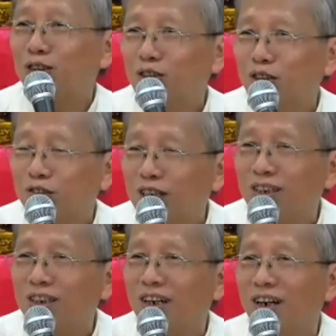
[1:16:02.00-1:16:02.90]
shui
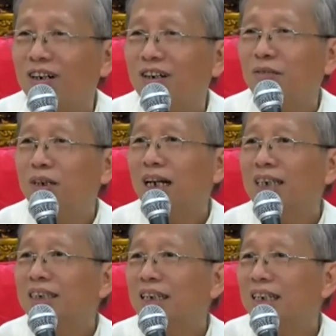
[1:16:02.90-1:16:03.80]
below. Because
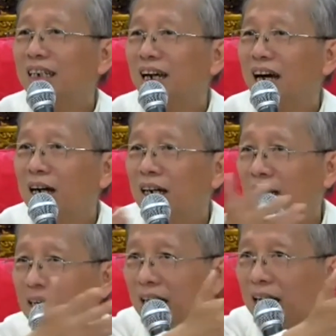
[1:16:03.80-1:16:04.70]
last time they are
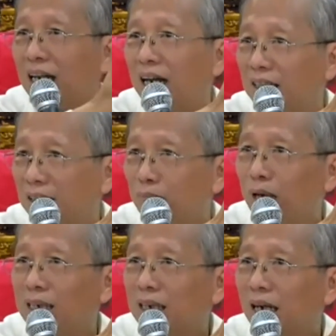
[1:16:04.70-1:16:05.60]
like that in
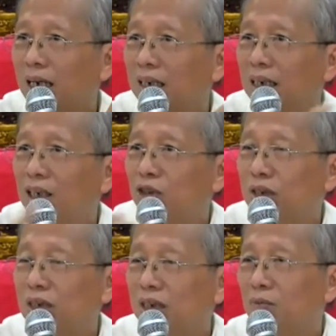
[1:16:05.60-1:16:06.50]
past life,
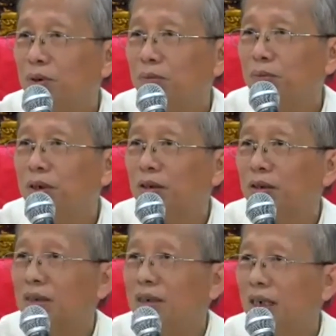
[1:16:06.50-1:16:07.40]
swindle
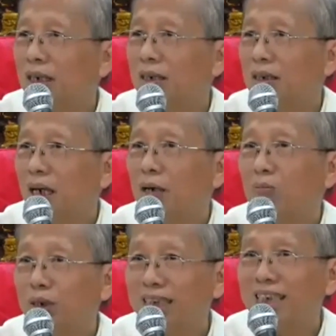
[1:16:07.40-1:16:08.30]
people. Hey,
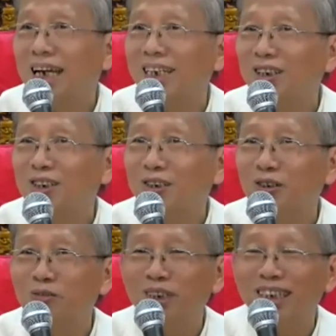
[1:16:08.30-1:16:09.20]
please, don't
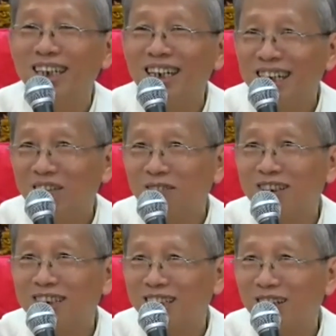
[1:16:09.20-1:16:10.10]
quote me.
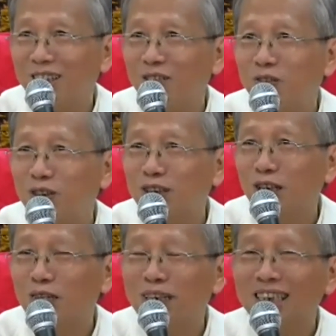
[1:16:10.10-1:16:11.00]
After all the feng
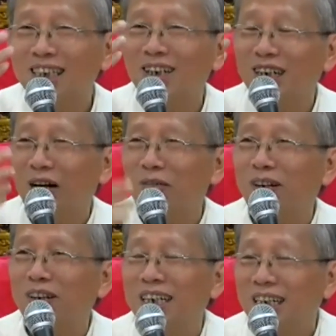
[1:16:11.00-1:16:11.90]
shui master all come
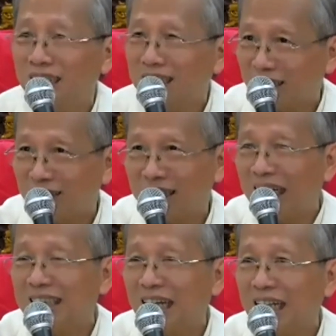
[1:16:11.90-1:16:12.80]
out, they got
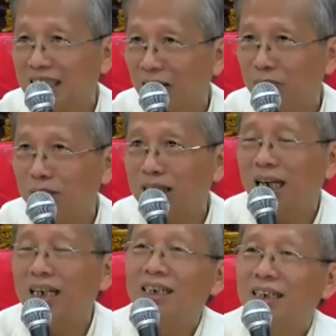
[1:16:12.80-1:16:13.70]
their signs. Please,
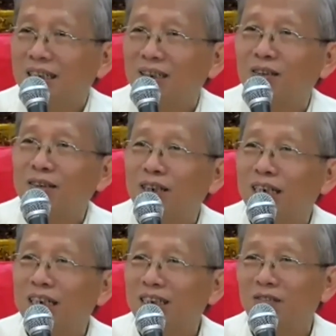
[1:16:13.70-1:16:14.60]
don't go
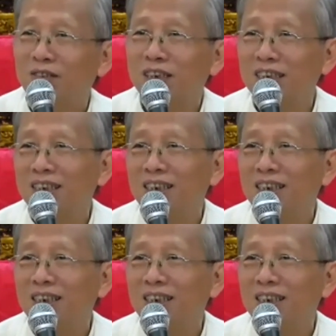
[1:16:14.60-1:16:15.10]
interfere.